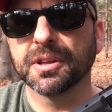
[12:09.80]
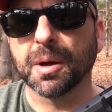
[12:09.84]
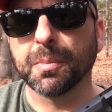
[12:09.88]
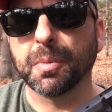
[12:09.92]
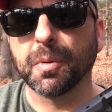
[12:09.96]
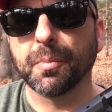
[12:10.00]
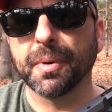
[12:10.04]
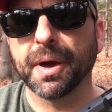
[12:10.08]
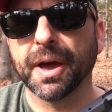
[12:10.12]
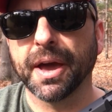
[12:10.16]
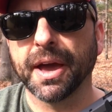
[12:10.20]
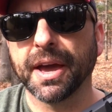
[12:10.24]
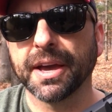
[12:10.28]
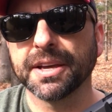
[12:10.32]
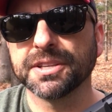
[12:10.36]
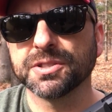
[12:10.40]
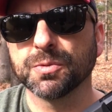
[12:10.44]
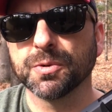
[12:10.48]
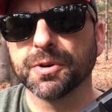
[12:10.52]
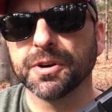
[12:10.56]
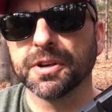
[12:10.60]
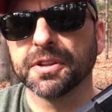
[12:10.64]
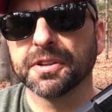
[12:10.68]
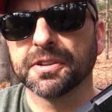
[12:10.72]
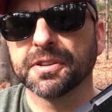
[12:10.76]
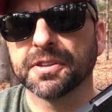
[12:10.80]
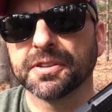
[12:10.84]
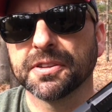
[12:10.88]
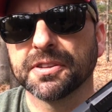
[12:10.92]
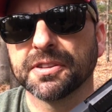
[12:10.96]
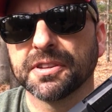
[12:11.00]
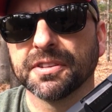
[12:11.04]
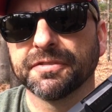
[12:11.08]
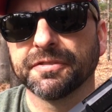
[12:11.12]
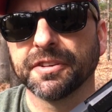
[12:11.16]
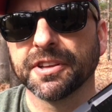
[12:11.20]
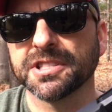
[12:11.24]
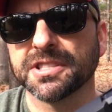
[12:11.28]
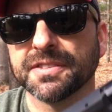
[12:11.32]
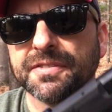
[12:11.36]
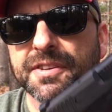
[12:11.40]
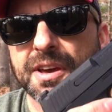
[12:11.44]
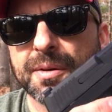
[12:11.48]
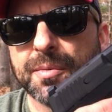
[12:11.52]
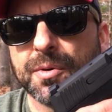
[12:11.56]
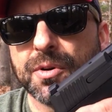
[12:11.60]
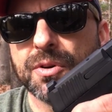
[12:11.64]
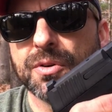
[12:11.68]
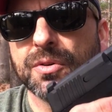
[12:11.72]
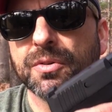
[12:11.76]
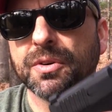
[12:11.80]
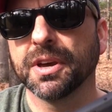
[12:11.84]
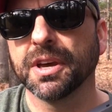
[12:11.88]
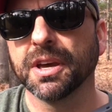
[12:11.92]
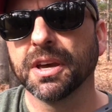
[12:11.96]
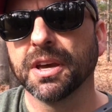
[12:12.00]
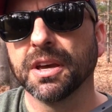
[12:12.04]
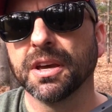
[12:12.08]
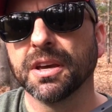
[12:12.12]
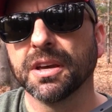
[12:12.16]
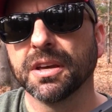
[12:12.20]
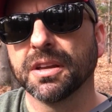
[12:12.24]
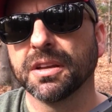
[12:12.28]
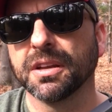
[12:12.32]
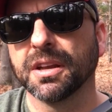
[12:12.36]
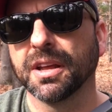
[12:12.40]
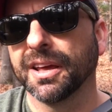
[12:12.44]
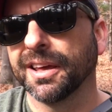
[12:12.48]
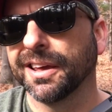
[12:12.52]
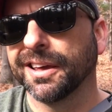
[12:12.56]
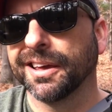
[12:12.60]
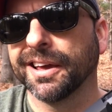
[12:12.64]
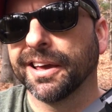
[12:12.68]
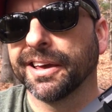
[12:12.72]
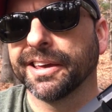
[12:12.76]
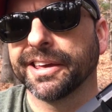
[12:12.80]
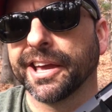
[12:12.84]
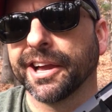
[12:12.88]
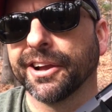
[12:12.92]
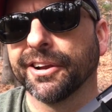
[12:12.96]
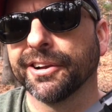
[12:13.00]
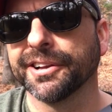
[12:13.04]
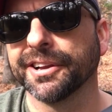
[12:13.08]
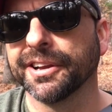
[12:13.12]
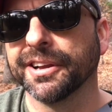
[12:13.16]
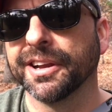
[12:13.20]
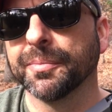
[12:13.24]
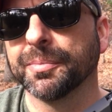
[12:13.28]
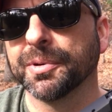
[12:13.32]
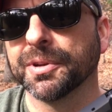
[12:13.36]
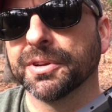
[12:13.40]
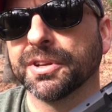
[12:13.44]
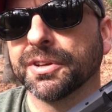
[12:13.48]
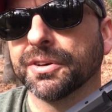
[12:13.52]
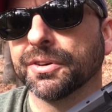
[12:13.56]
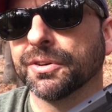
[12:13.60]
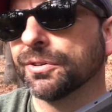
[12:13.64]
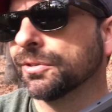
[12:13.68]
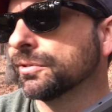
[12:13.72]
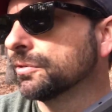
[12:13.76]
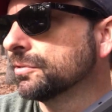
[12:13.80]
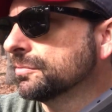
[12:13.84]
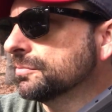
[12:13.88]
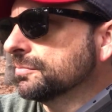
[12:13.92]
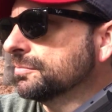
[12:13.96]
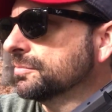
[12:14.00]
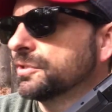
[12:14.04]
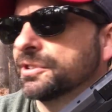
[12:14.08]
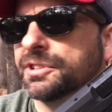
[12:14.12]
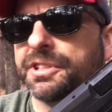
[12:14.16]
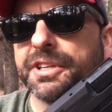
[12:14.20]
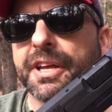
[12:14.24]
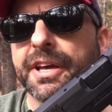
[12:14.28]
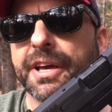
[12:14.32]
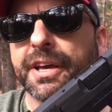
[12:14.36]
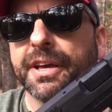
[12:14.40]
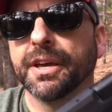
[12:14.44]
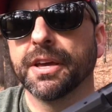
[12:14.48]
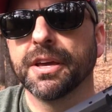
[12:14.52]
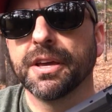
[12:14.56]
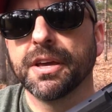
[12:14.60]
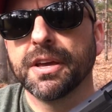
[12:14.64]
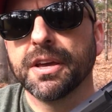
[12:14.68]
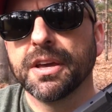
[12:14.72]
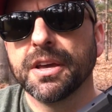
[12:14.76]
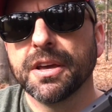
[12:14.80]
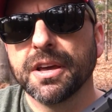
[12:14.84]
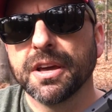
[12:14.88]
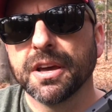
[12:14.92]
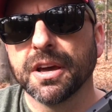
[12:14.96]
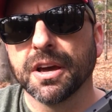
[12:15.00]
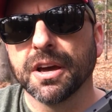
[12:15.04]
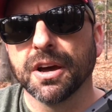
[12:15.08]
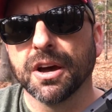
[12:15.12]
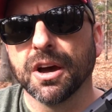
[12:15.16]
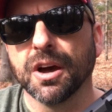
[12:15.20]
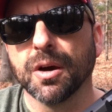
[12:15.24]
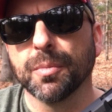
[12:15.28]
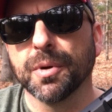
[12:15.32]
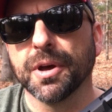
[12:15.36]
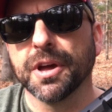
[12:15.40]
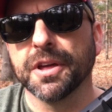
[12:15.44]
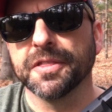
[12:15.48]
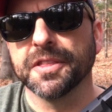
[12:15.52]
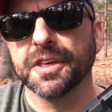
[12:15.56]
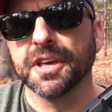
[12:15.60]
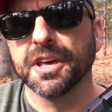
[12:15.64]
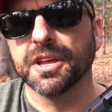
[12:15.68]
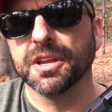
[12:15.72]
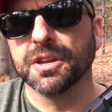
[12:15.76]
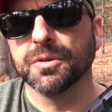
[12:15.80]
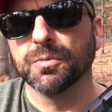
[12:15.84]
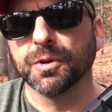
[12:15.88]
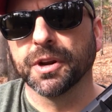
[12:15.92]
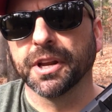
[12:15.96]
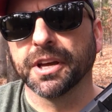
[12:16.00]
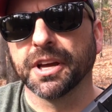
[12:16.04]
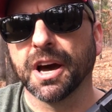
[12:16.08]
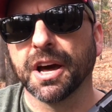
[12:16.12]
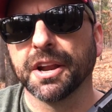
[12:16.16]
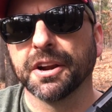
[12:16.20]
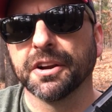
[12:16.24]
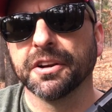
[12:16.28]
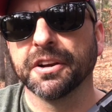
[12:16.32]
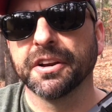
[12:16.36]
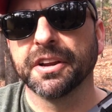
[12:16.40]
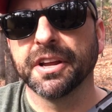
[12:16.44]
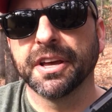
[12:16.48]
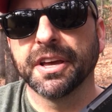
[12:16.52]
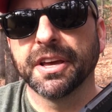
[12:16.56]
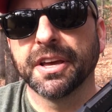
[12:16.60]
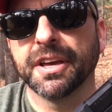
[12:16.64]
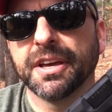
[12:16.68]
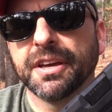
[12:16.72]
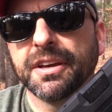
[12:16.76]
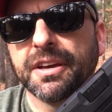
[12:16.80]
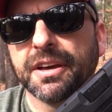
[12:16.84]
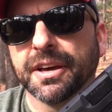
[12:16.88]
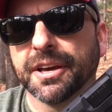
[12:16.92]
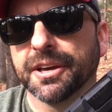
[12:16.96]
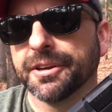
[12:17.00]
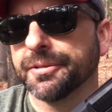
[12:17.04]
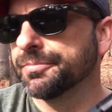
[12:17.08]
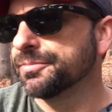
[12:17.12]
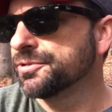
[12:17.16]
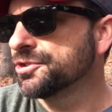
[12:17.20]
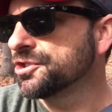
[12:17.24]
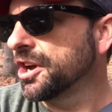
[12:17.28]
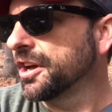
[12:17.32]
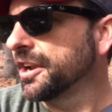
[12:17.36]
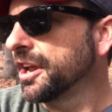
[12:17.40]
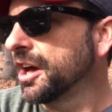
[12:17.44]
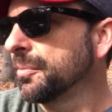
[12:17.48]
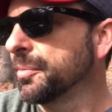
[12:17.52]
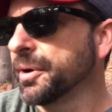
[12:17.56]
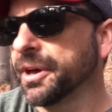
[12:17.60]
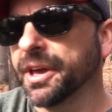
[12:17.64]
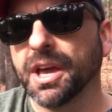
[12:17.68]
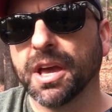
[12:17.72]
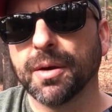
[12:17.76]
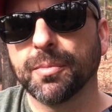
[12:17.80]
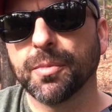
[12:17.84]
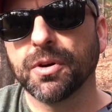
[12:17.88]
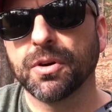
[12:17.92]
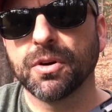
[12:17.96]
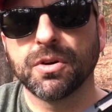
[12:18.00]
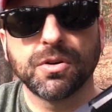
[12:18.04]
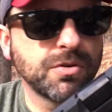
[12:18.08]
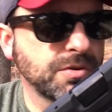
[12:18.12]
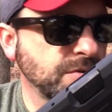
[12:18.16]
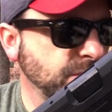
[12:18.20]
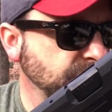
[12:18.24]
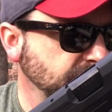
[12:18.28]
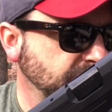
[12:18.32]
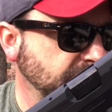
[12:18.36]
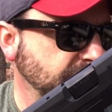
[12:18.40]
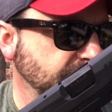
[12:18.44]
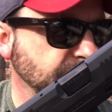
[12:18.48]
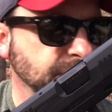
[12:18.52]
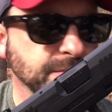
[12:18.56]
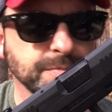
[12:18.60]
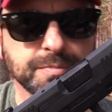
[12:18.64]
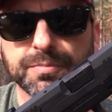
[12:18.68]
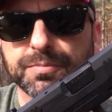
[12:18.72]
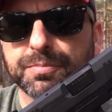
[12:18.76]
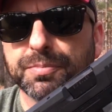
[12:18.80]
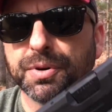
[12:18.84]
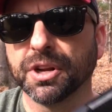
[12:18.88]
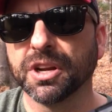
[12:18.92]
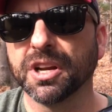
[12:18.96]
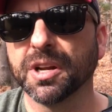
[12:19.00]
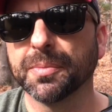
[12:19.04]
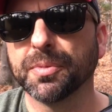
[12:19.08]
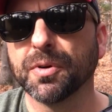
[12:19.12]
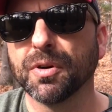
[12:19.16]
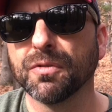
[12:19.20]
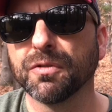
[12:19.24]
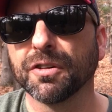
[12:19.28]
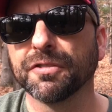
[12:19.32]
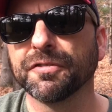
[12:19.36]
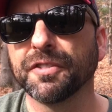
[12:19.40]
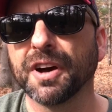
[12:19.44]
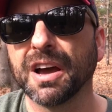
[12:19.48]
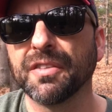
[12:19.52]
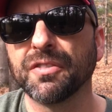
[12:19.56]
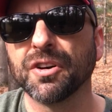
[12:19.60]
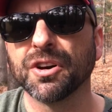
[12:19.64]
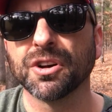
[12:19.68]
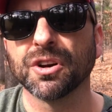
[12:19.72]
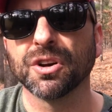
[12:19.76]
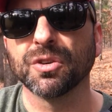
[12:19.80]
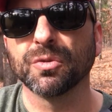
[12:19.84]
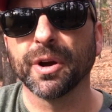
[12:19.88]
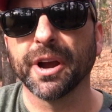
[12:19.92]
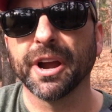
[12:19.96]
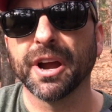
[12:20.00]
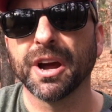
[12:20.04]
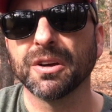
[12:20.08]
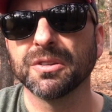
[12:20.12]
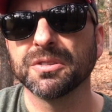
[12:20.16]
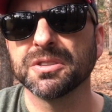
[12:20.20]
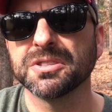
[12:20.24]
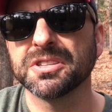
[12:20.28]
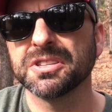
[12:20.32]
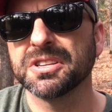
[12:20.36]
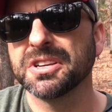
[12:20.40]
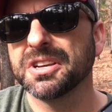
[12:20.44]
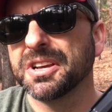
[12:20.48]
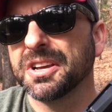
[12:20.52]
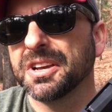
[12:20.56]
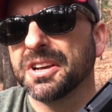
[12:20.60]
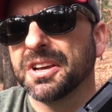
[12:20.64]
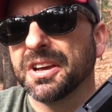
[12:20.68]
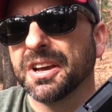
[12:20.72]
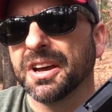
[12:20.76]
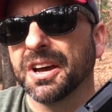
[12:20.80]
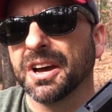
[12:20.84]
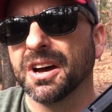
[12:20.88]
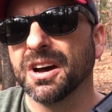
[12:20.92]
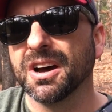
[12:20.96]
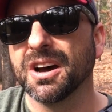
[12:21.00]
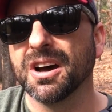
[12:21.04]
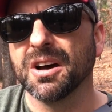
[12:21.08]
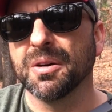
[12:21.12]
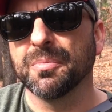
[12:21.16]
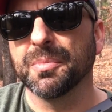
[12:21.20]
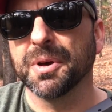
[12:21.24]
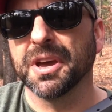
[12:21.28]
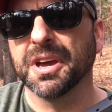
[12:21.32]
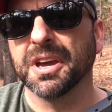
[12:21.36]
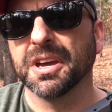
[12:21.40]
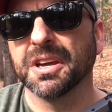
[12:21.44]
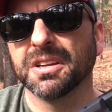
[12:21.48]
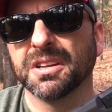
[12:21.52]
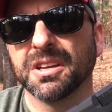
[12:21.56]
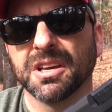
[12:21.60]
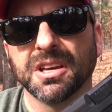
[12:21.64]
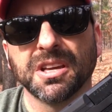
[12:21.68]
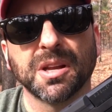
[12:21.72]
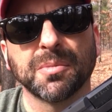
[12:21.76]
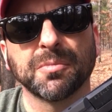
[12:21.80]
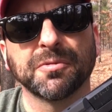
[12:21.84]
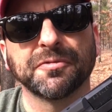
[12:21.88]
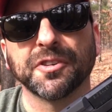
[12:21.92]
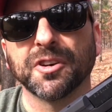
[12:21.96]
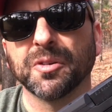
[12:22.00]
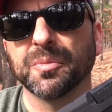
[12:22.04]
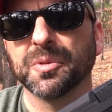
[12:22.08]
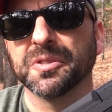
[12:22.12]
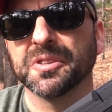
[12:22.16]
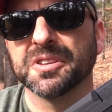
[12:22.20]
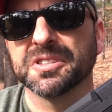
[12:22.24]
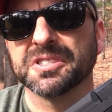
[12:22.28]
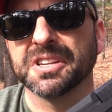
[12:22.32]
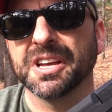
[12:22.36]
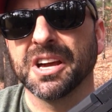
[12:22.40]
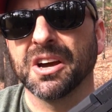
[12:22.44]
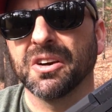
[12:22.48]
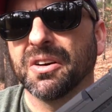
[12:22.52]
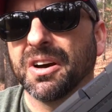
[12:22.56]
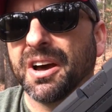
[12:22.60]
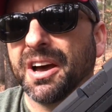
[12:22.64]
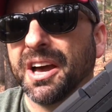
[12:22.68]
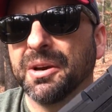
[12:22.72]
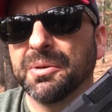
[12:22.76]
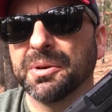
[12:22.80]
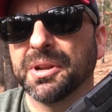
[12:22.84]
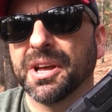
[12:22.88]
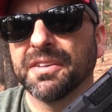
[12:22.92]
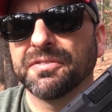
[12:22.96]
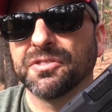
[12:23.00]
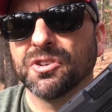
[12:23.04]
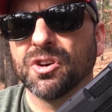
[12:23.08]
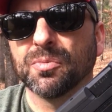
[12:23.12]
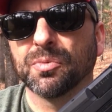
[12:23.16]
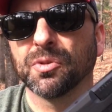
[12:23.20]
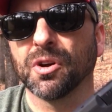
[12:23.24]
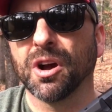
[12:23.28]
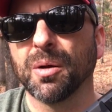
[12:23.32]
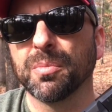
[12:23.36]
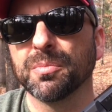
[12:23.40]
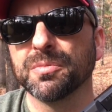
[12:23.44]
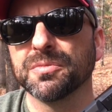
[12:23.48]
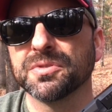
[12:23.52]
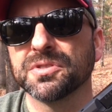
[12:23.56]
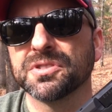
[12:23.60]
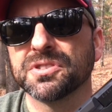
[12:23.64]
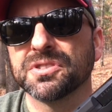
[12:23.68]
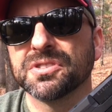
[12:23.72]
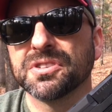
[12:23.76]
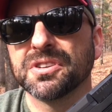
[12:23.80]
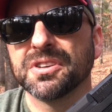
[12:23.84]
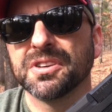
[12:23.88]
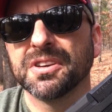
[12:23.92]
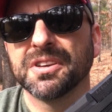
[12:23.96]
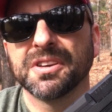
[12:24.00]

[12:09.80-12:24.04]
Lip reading: couple mags with defensive ammo, and I carried it up until today. And then when I got here today, I shot out my ammo and I put it up over 500 rounds. And I'm filming this now. I would have no problems